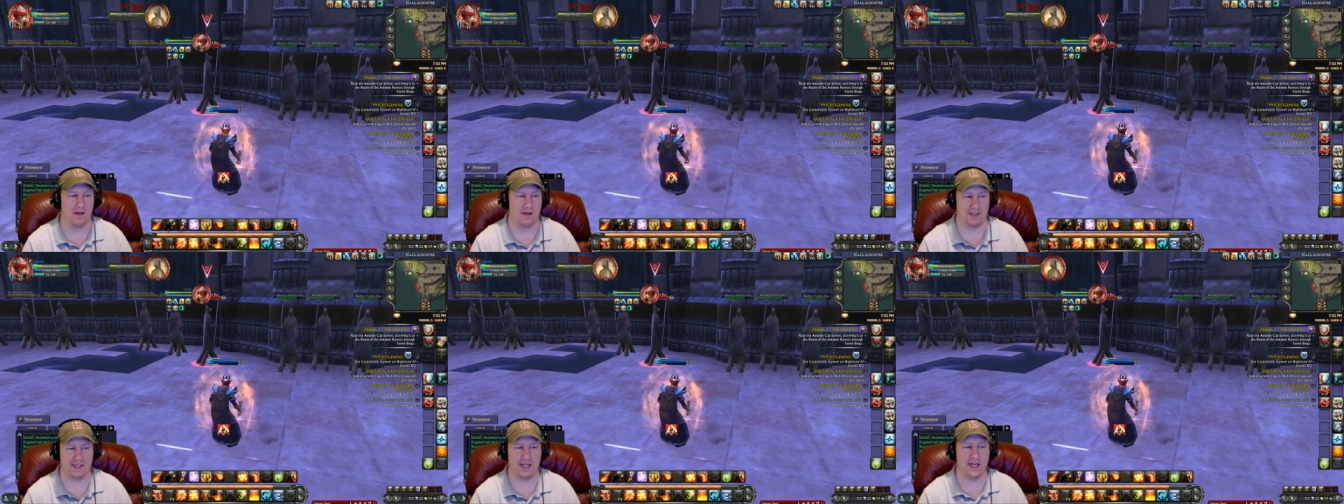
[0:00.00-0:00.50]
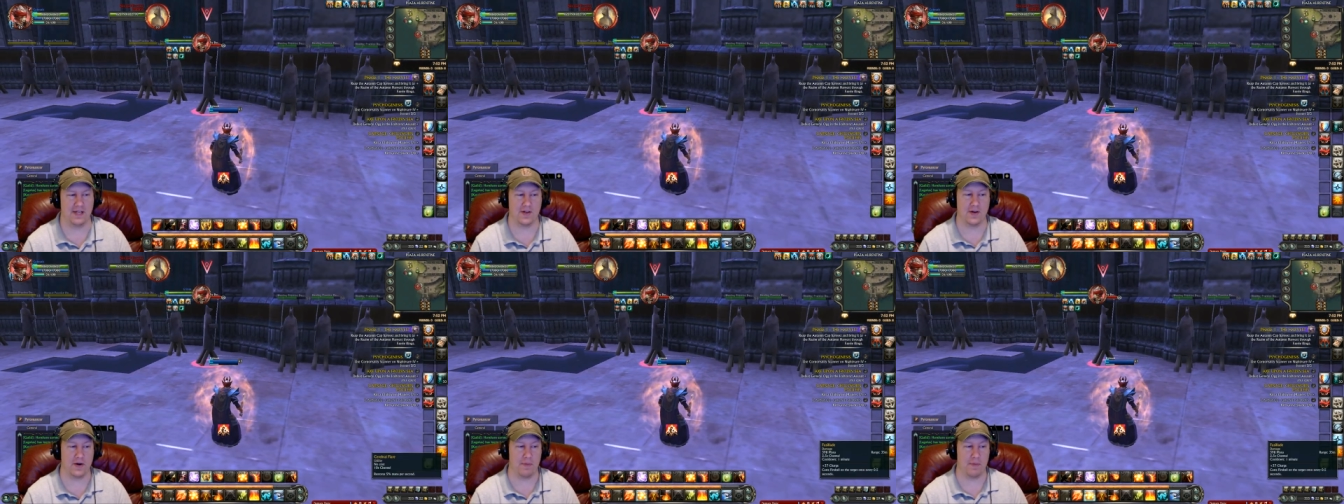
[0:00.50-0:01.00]
say
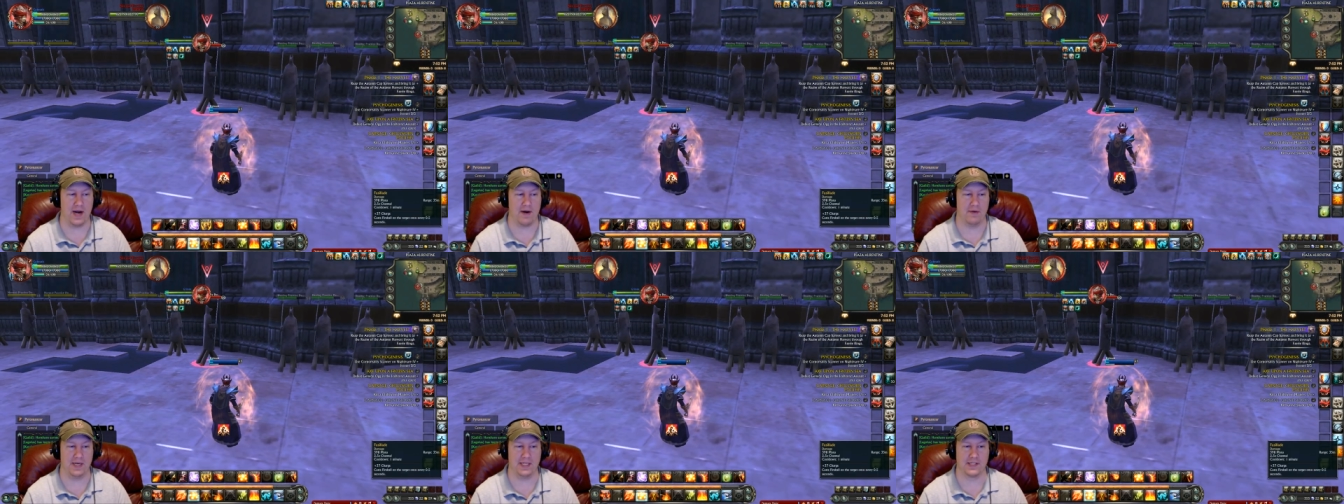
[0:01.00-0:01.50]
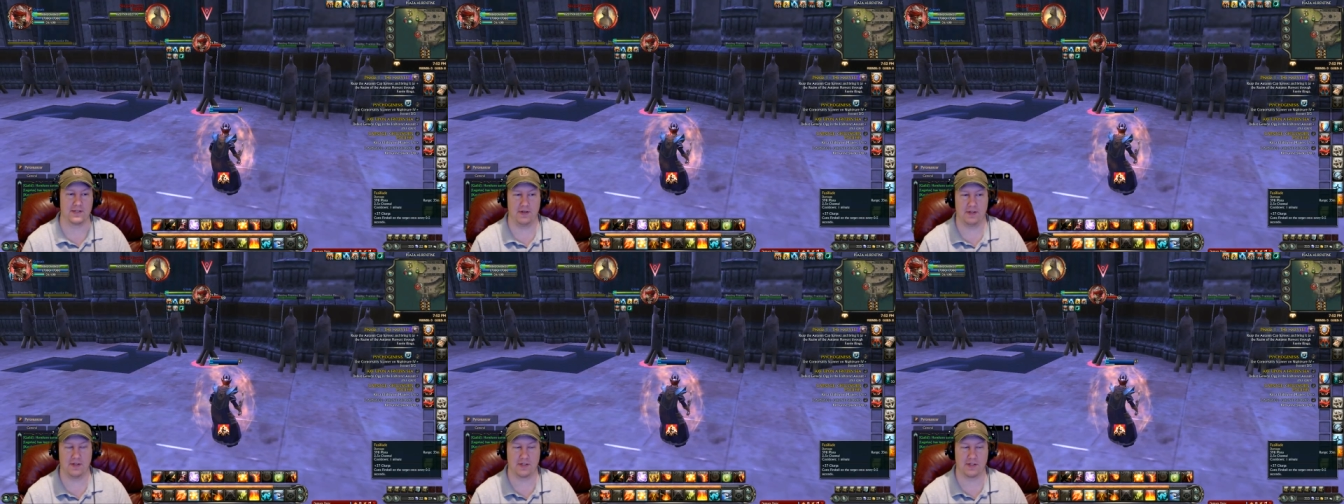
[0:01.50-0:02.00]
they're a Pyromancer
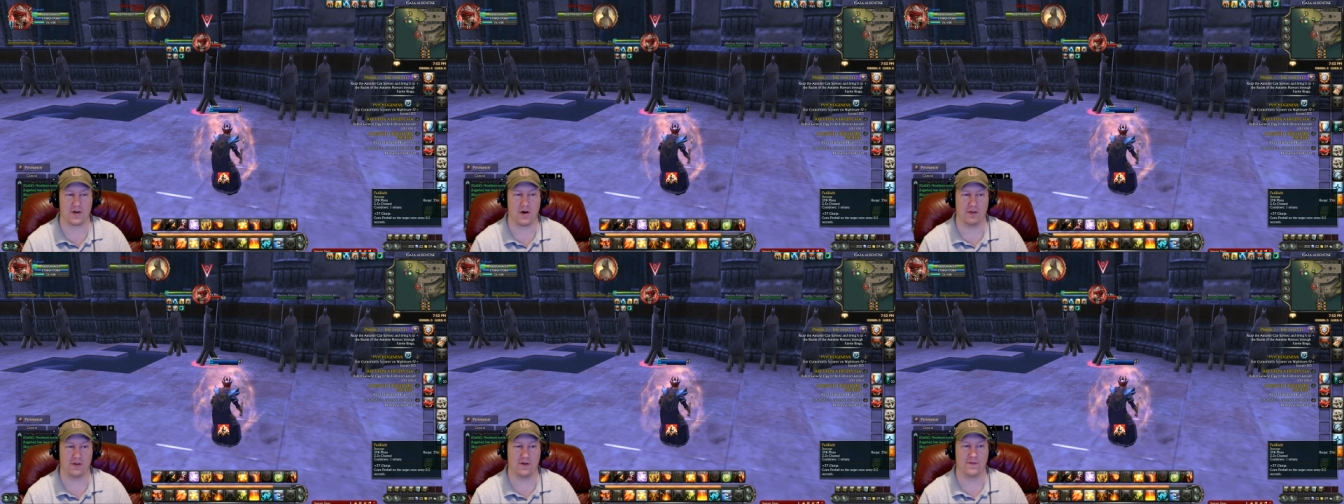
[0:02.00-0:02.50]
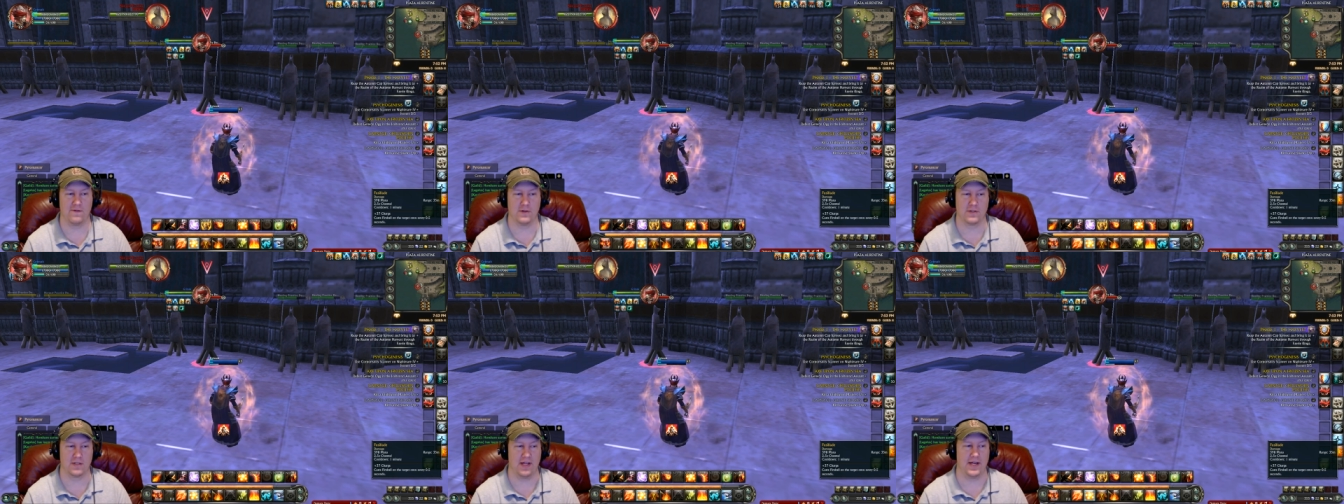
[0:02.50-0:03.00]
and they're starting their
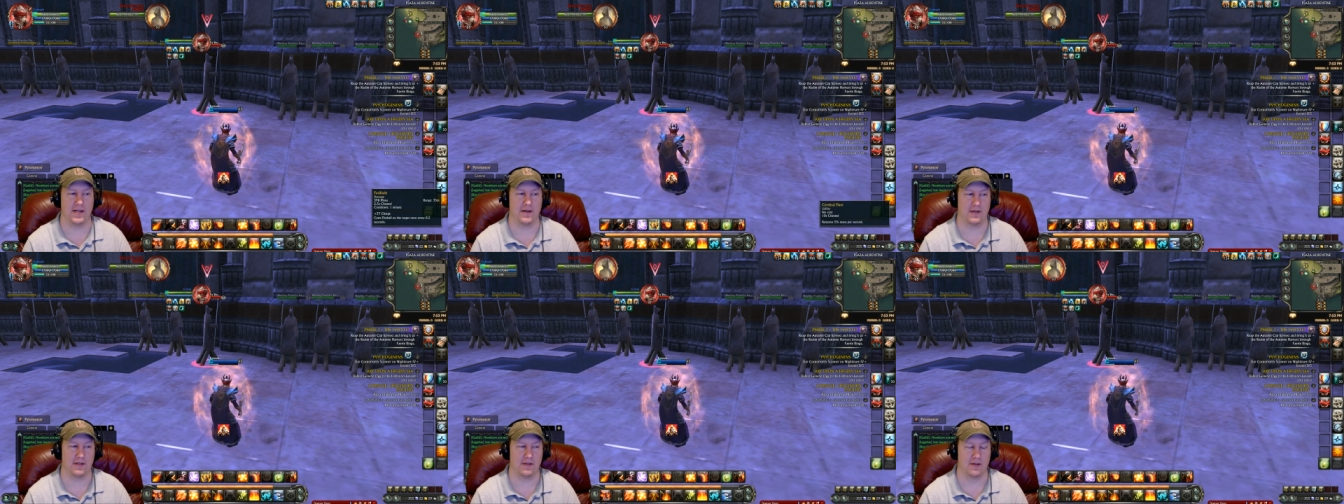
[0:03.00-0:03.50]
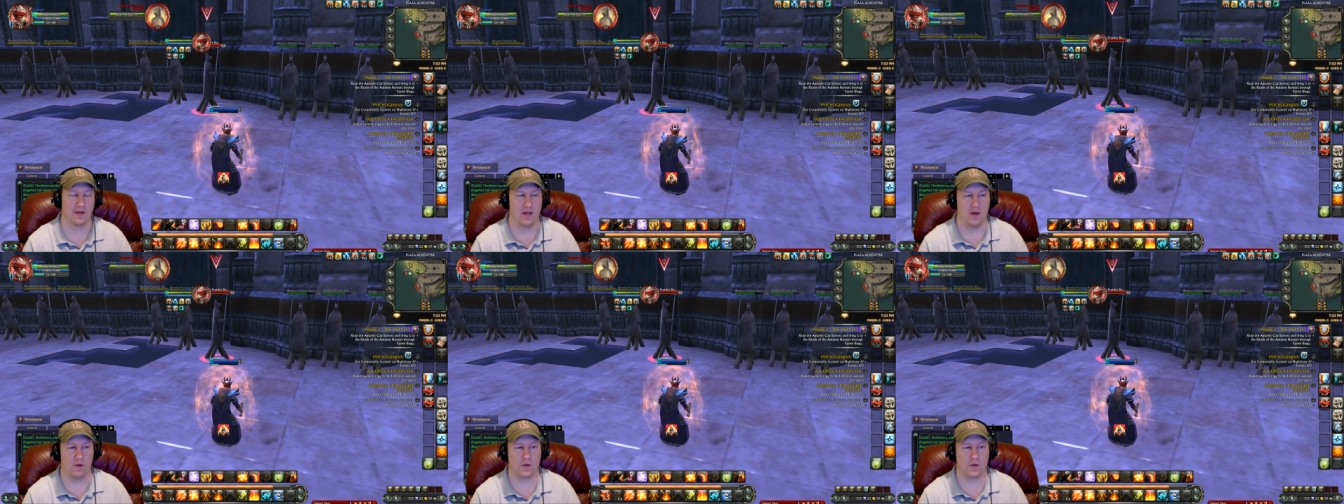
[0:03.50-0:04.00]
Fusillade on you.
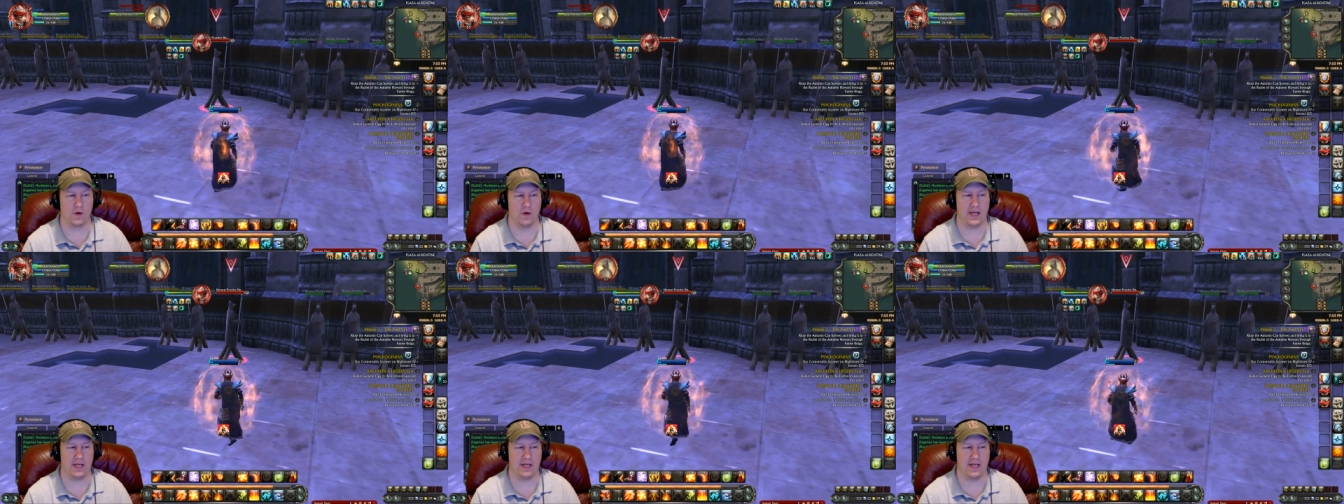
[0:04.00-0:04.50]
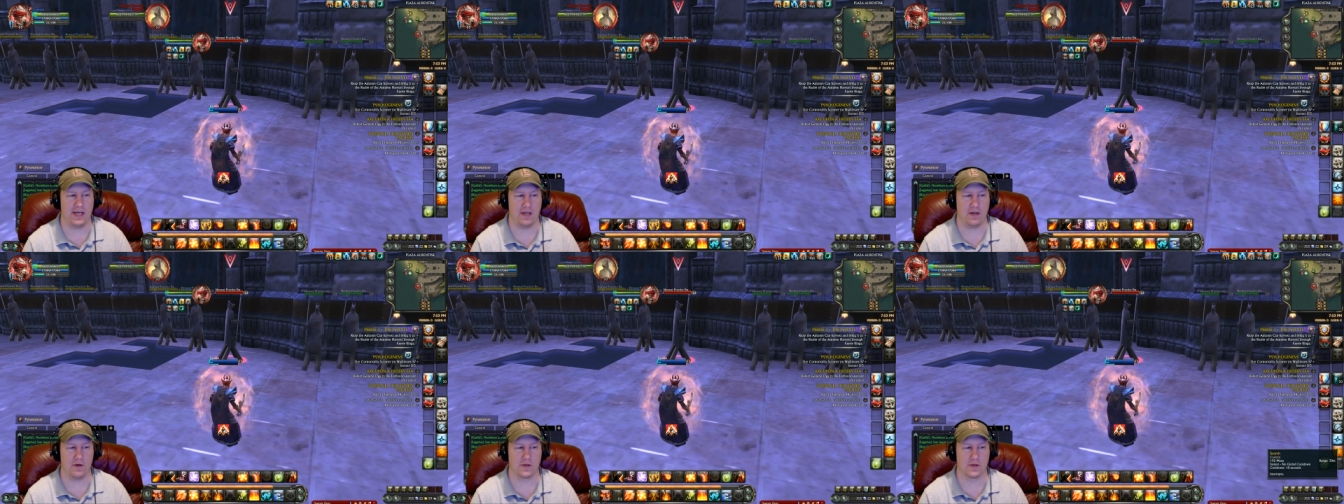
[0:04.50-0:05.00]
Well, go ahead and
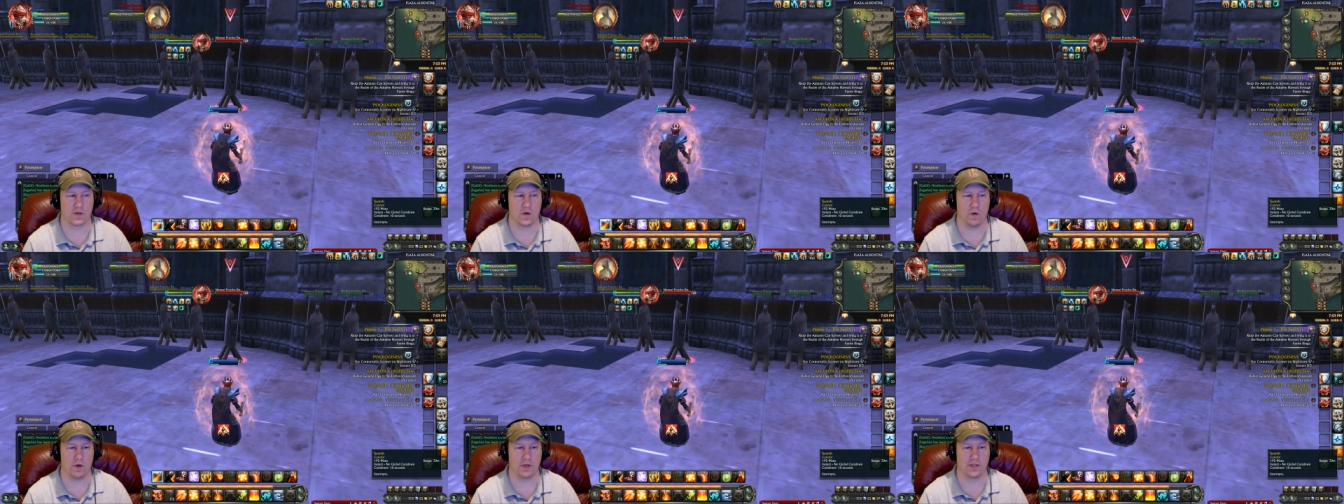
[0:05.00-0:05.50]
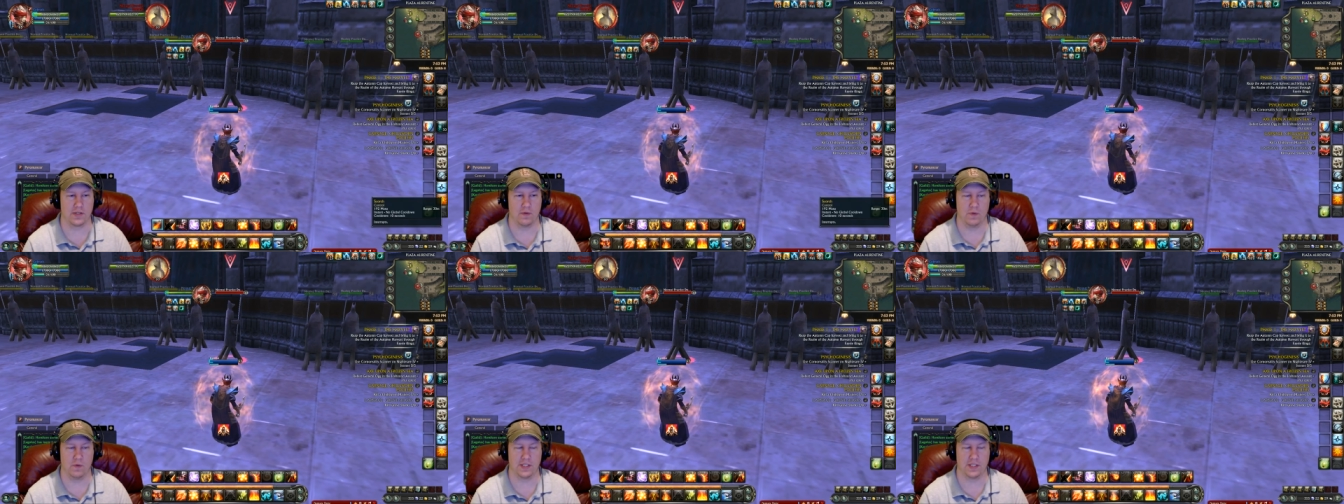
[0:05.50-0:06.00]
hit your Scorch,
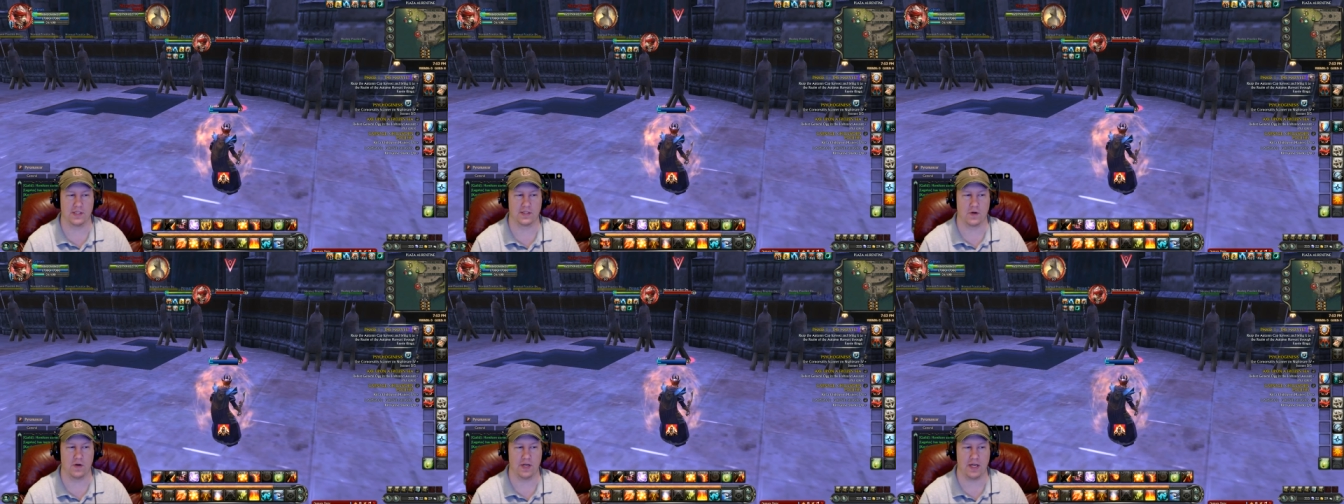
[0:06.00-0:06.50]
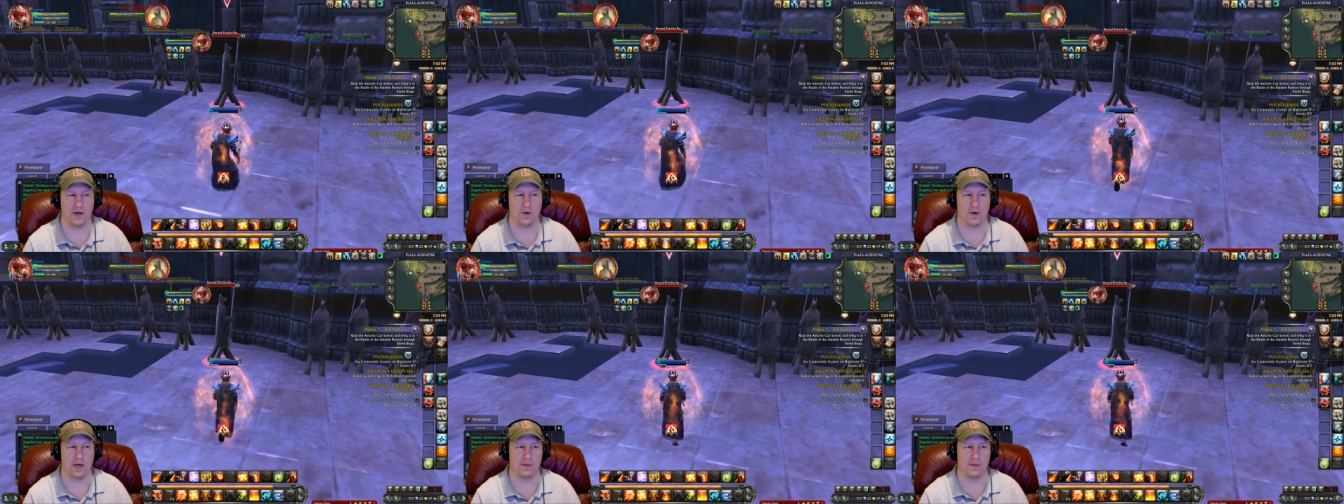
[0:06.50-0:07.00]
which is going to
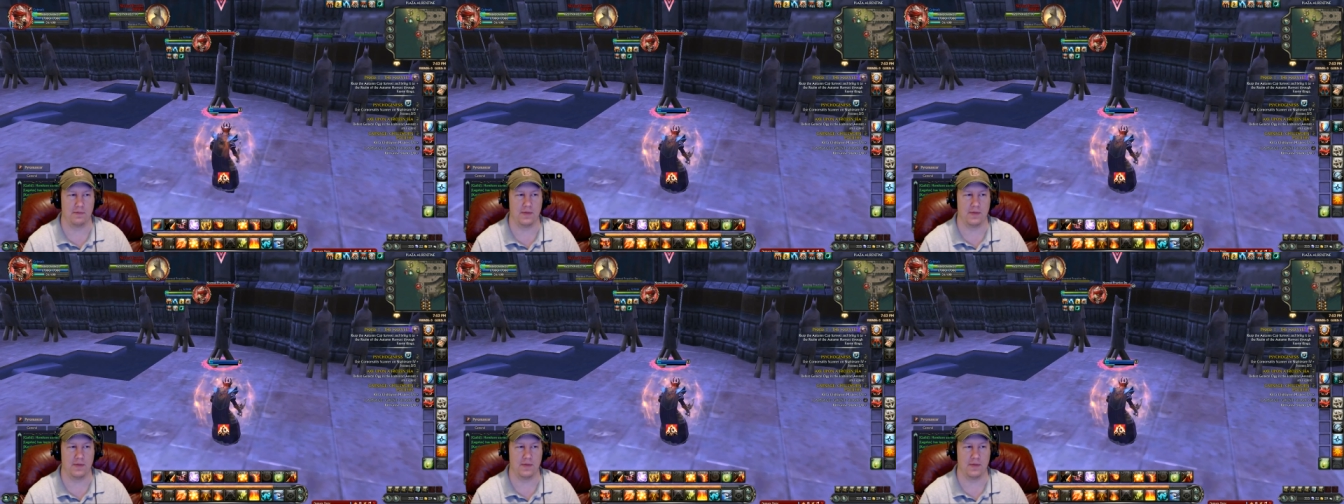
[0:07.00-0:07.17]
interrupt them